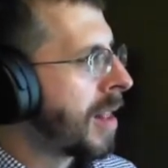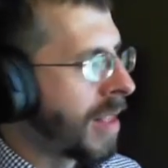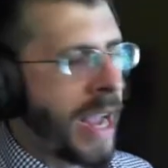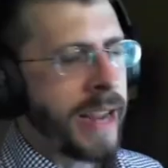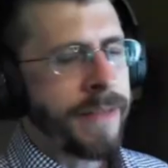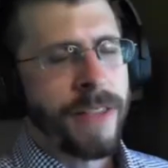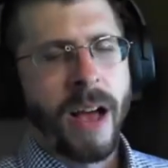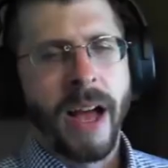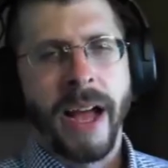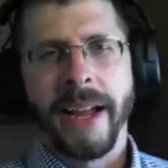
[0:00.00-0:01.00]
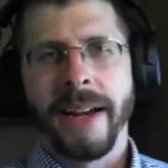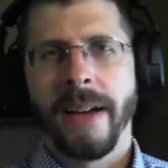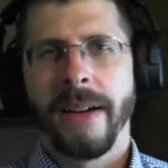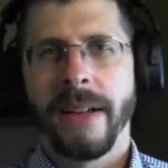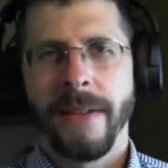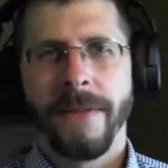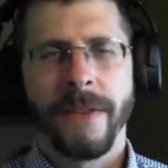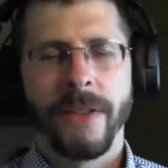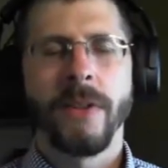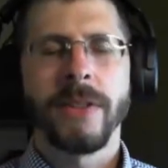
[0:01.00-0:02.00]
lifeline
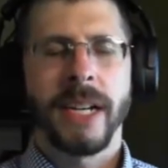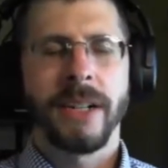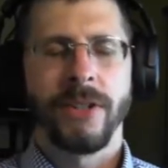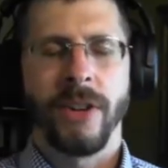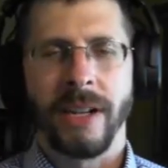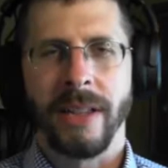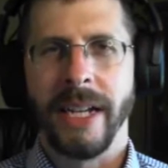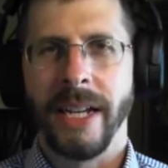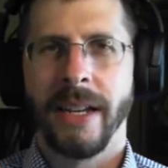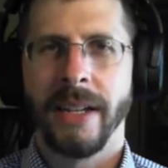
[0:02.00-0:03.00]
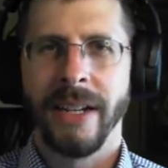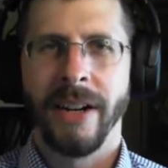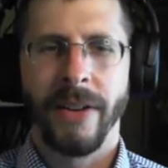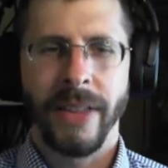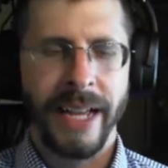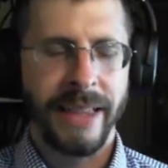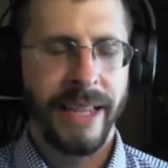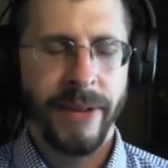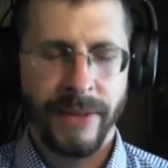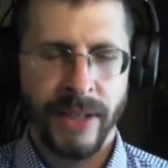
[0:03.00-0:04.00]
for those that are struggling, that
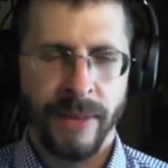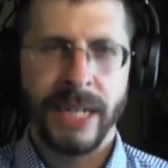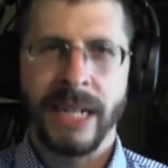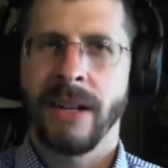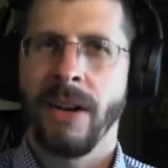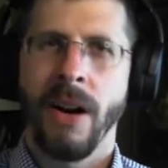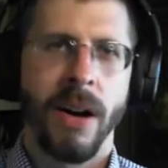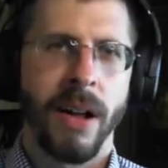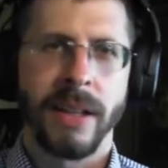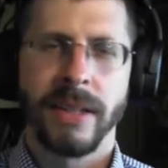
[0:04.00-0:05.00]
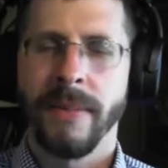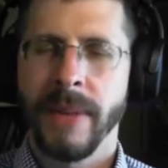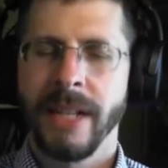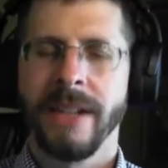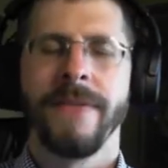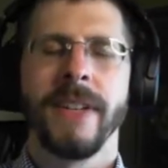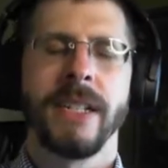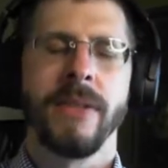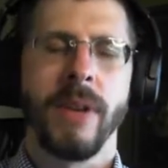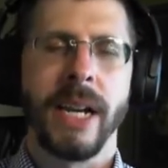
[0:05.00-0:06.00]
they would have somebody to call, somebody to
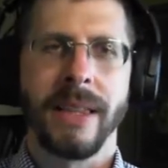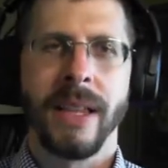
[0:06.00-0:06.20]
visit with,